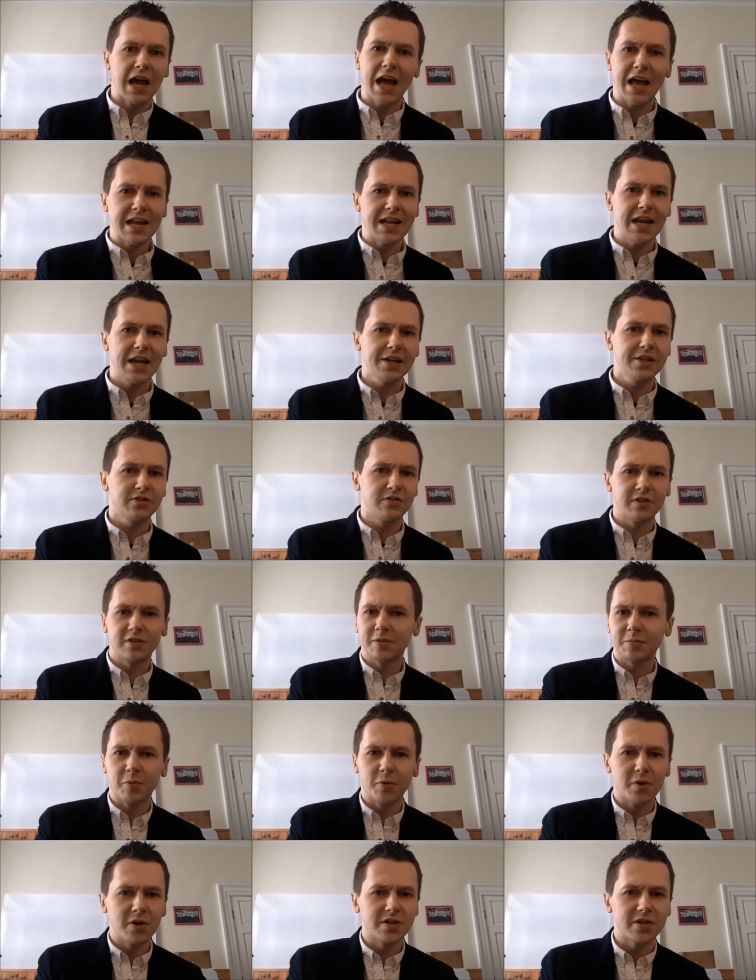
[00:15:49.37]
any extra
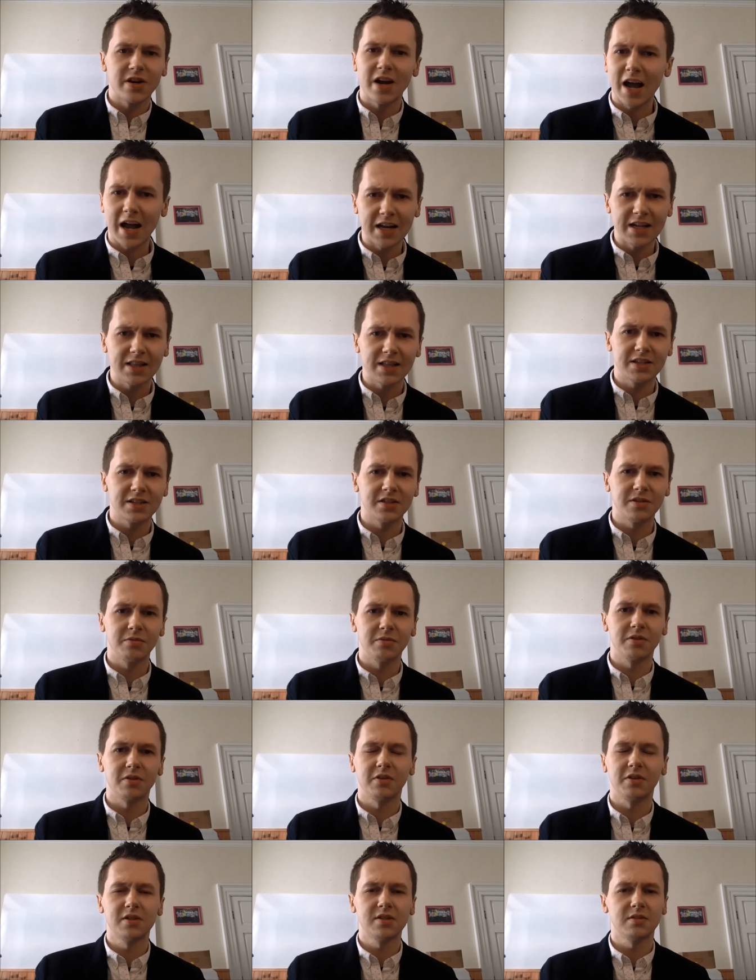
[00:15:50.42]
support or anything to do with
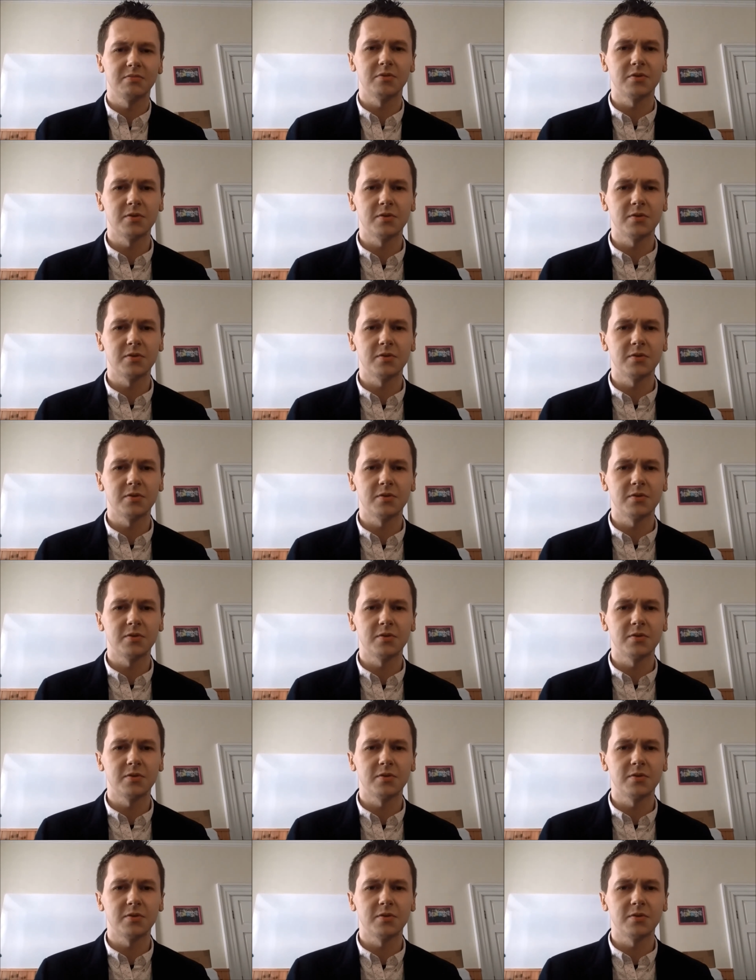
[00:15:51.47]
autism